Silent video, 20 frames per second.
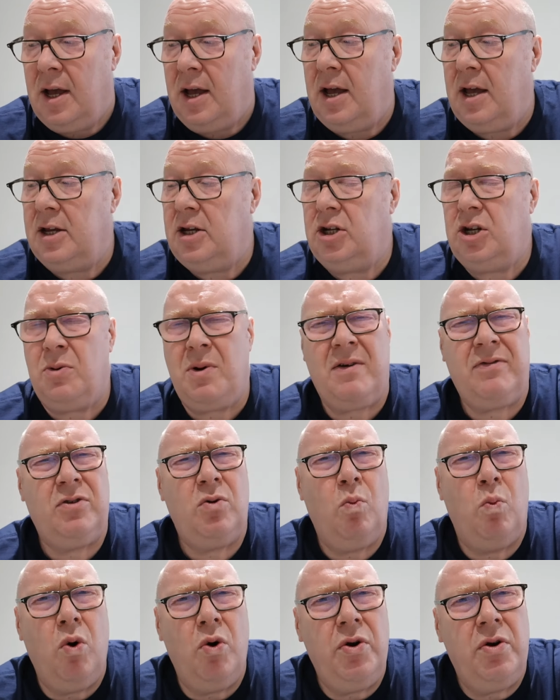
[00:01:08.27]
You do have
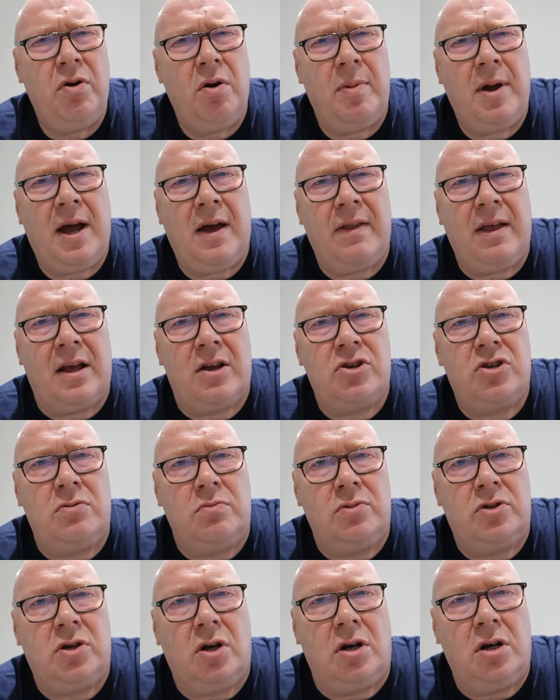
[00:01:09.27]
to wonder about that
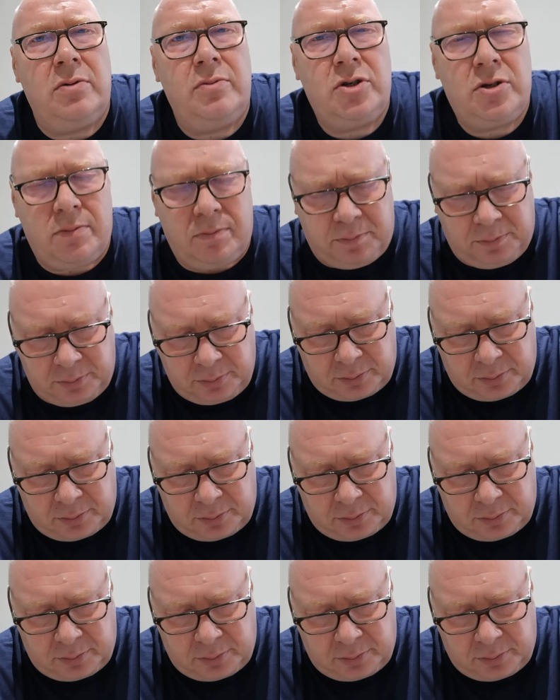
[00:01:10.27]
sometimes.